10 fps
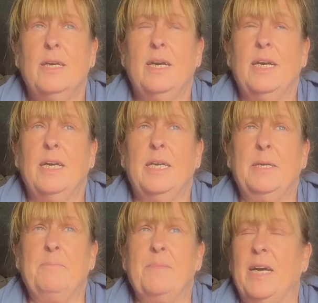
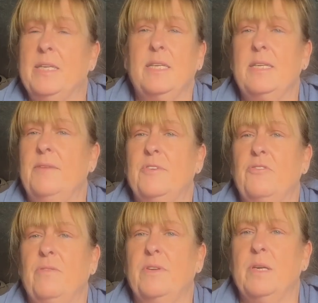Andy's never
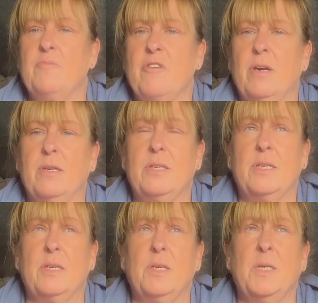driven abroad.
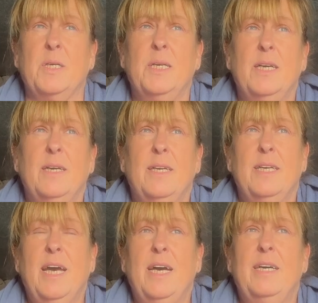So,
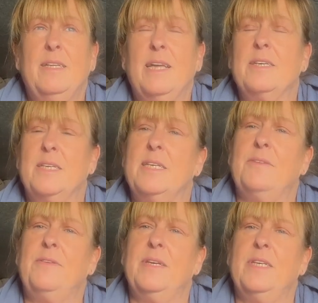yeah, that's a
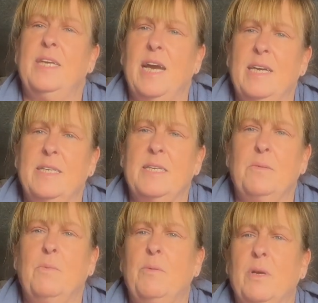definite yes.
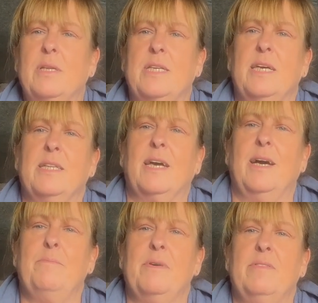We will take the
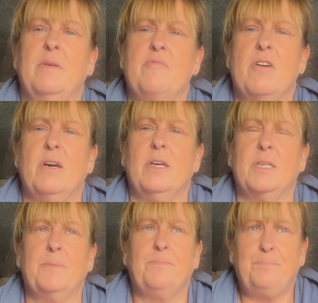camper abroad.